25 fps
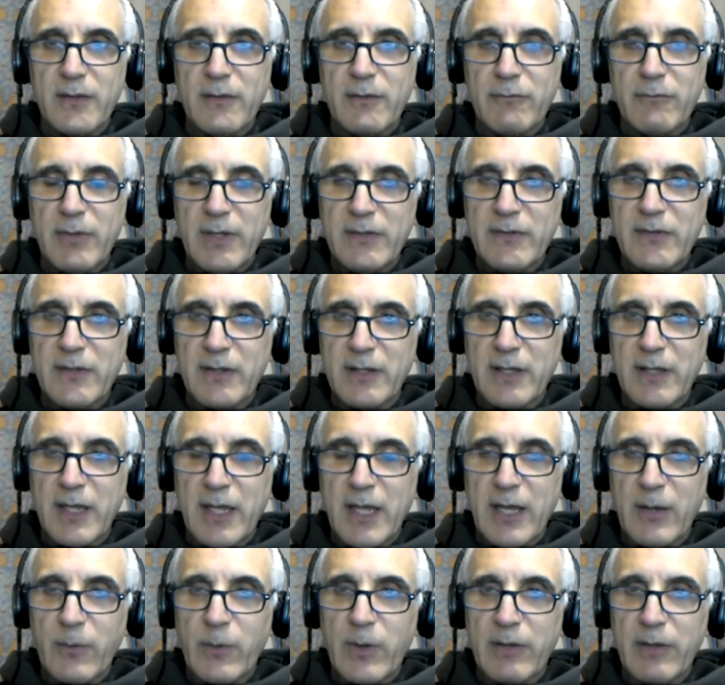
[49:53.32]
recently,
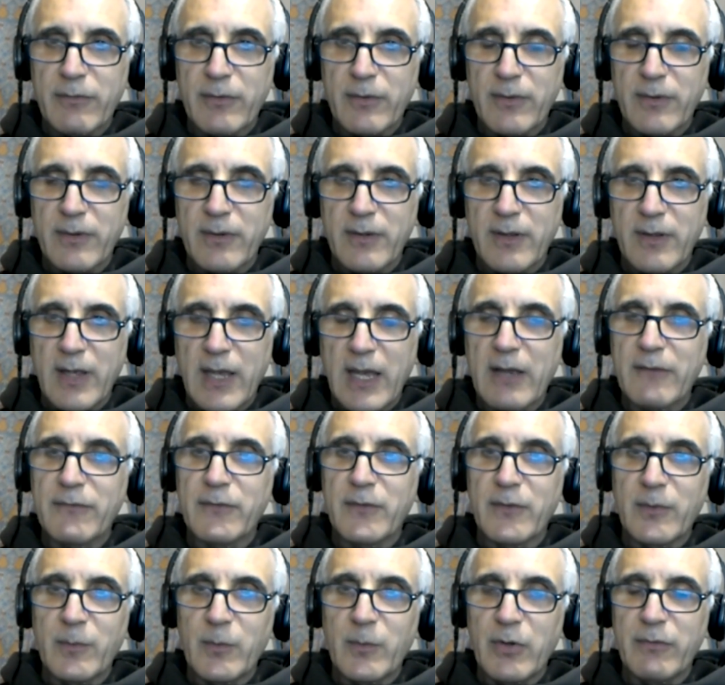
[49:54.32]
however,
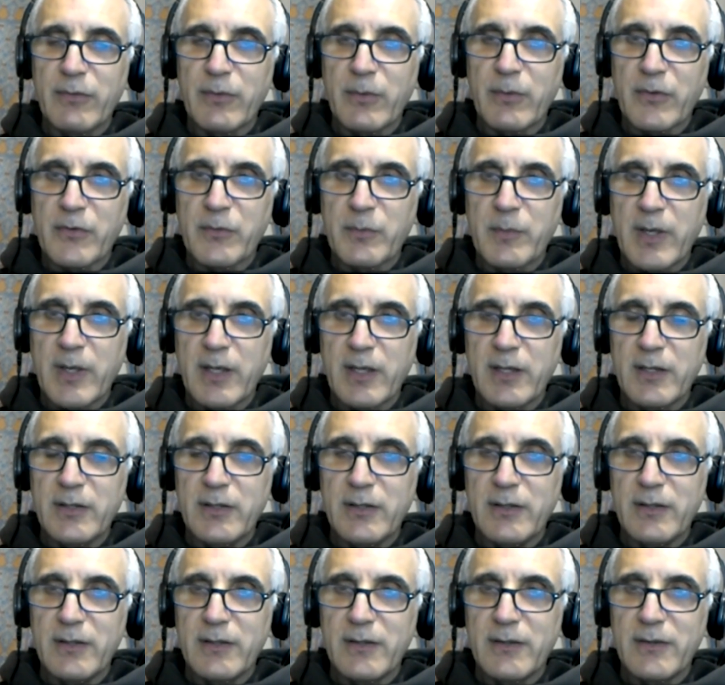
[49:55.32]
after the movie was made,
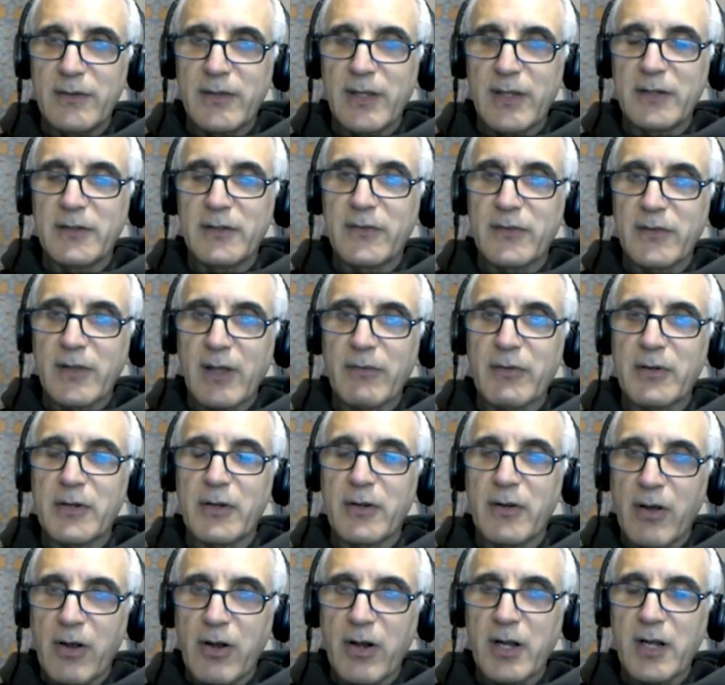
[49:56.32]
they discovered
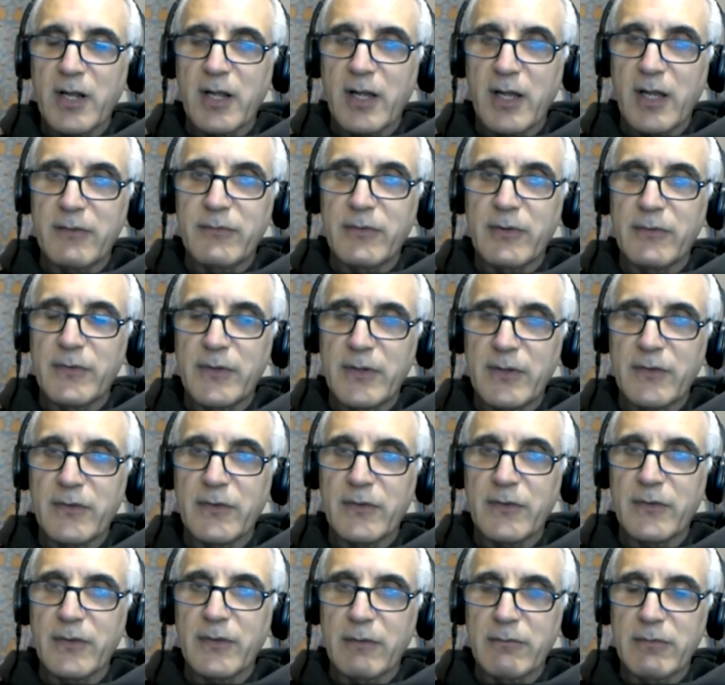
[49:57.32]
an archive of
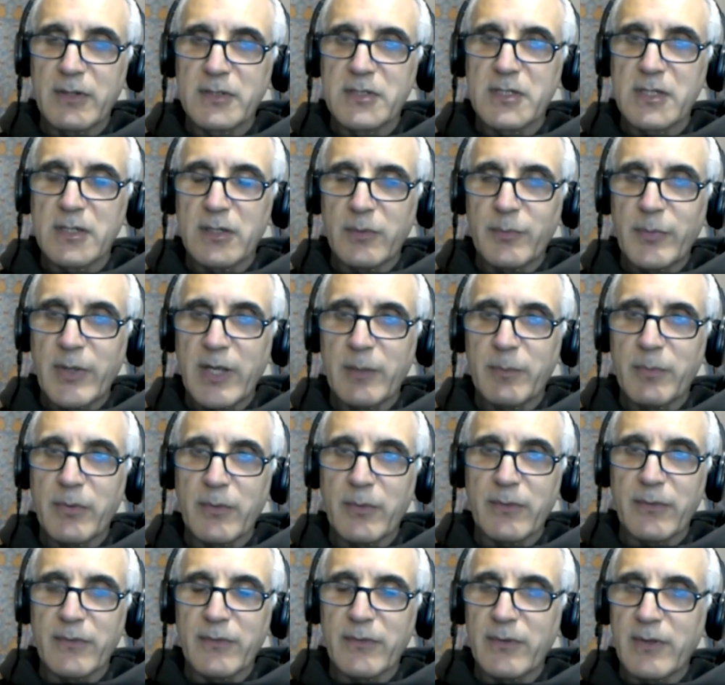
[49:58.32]
his original
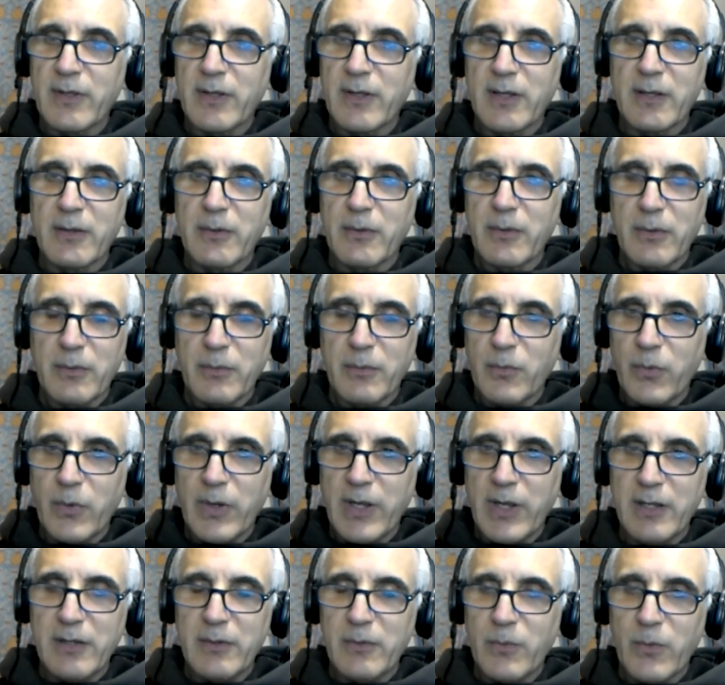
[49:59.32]
papers.
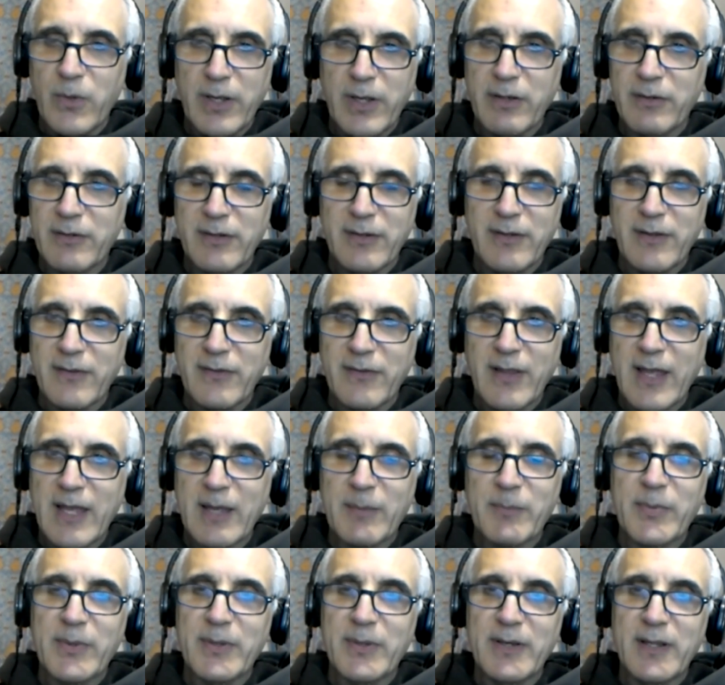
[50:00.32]
Where did this
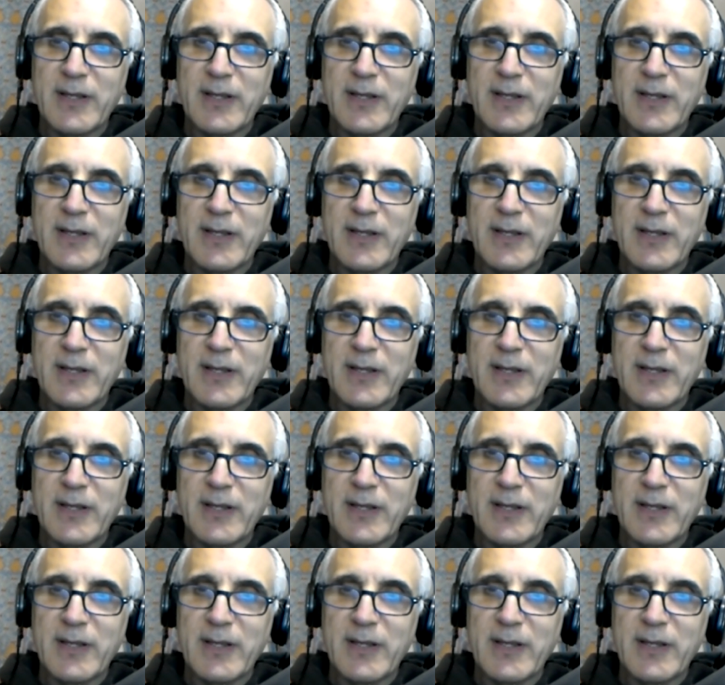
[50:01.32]
happen,